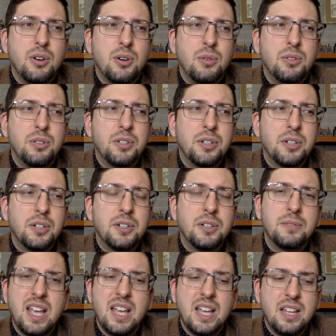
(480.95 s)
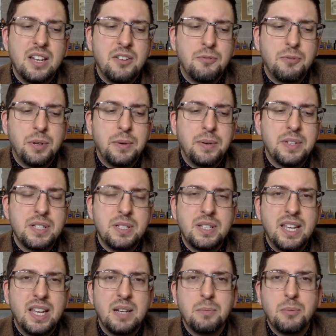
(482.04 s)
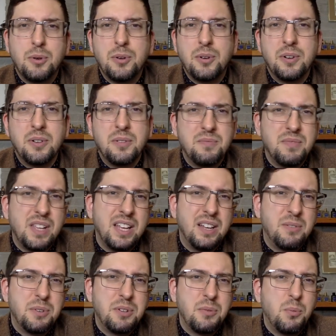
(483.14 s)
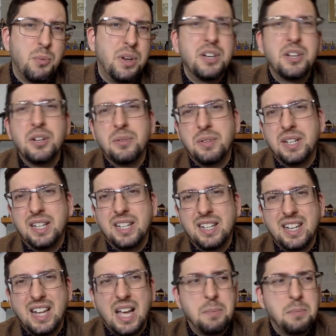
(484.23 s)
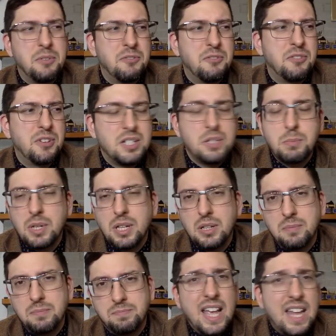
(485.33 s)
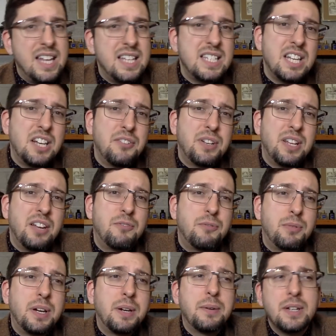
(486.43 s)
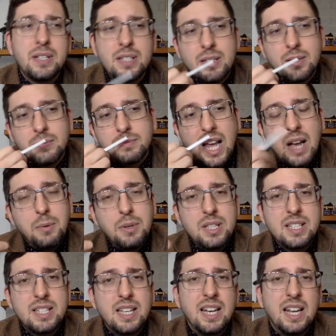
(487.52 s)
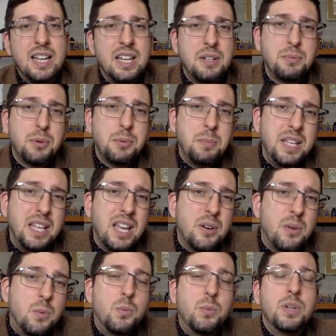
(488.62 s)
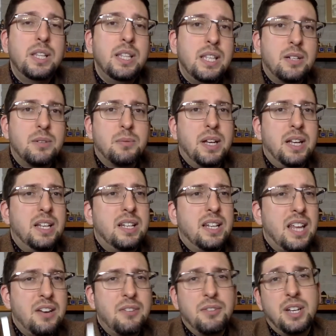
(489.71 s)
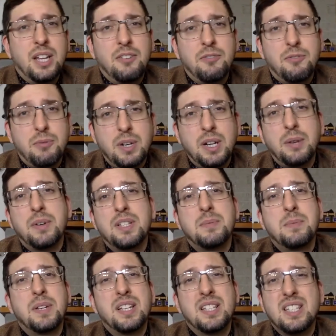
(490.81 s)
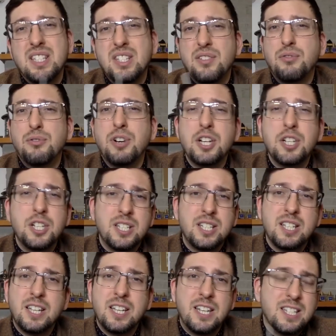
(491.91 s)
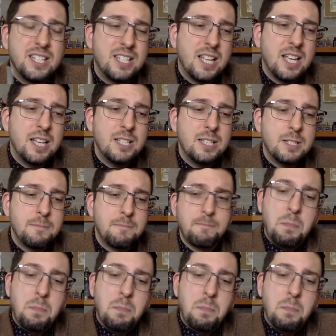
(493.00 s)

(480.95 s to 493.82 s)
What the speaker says: colder and the fragrance get more like the wintry type of smell. And as an everyday fragrance, I would say that it would be a really great everyday fragrance because it's fresh, it's clean, it's nice,